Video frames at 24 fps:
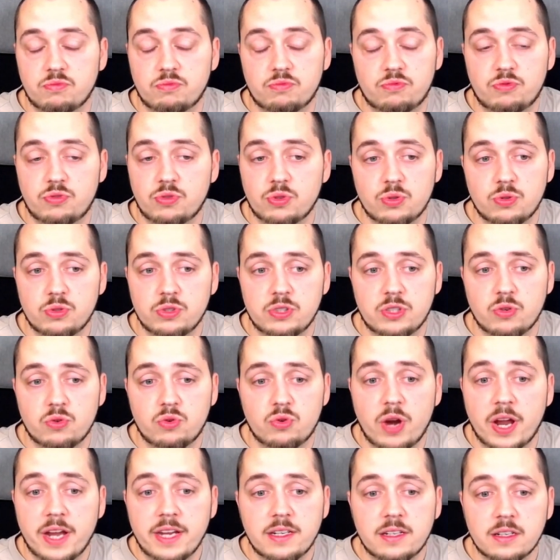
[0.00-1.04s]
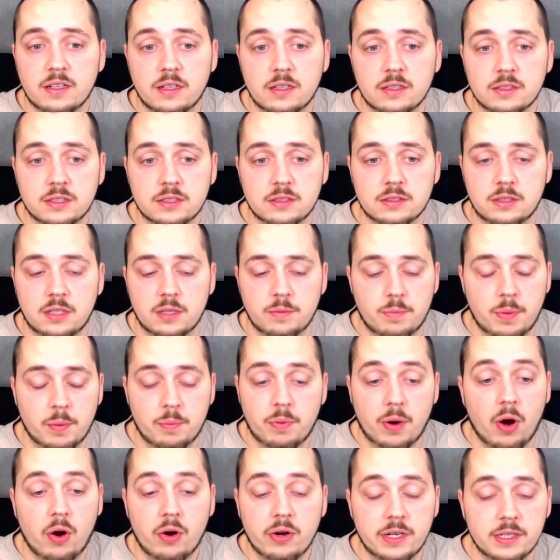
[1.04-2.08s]
through the raiders, the
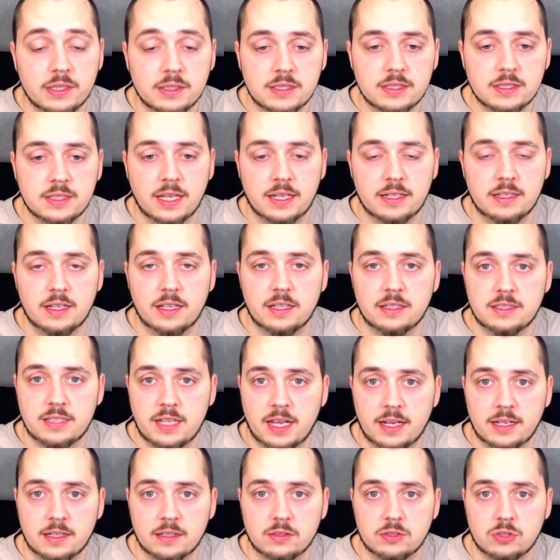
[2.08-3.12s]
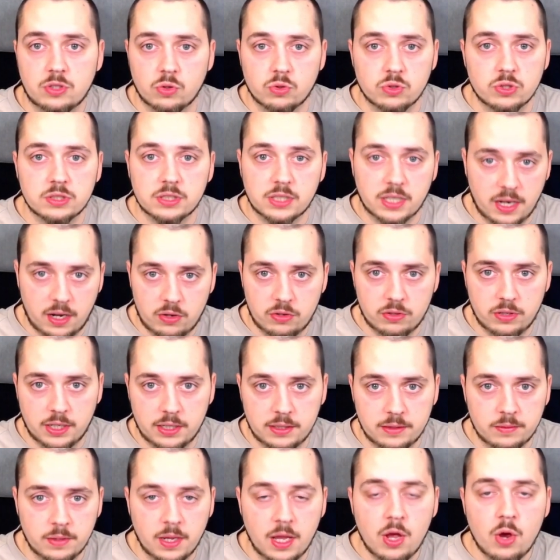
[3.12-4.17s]
barbarians that attack those
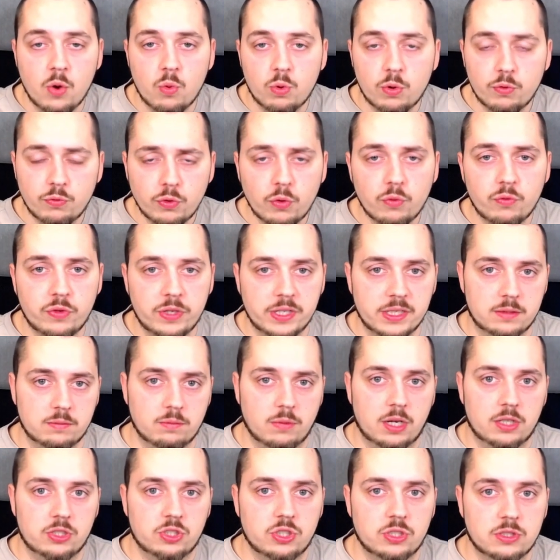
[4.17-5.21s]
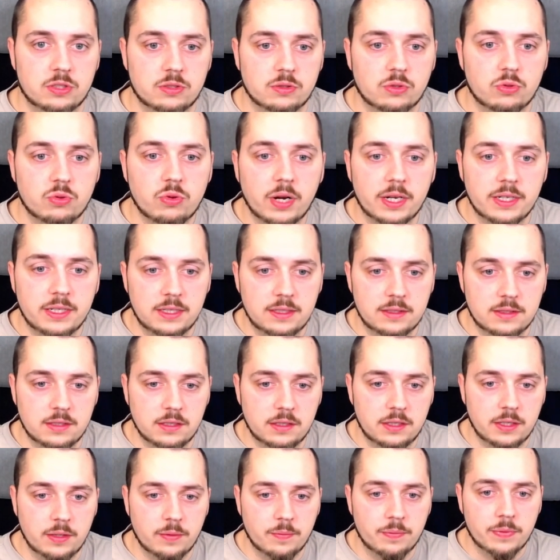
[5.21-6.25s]
caravan with your field marches quite
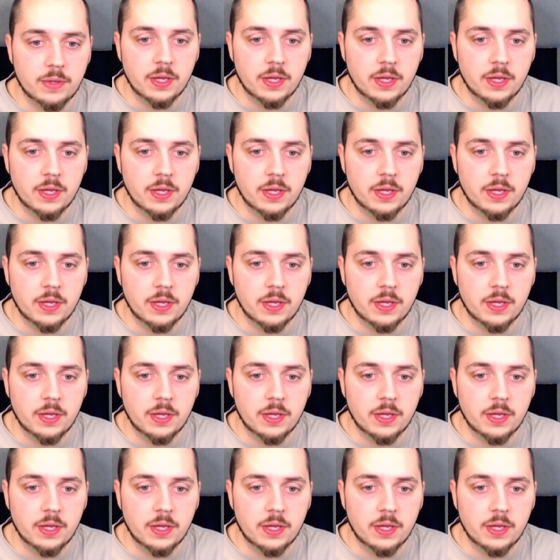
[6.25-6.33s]
easily.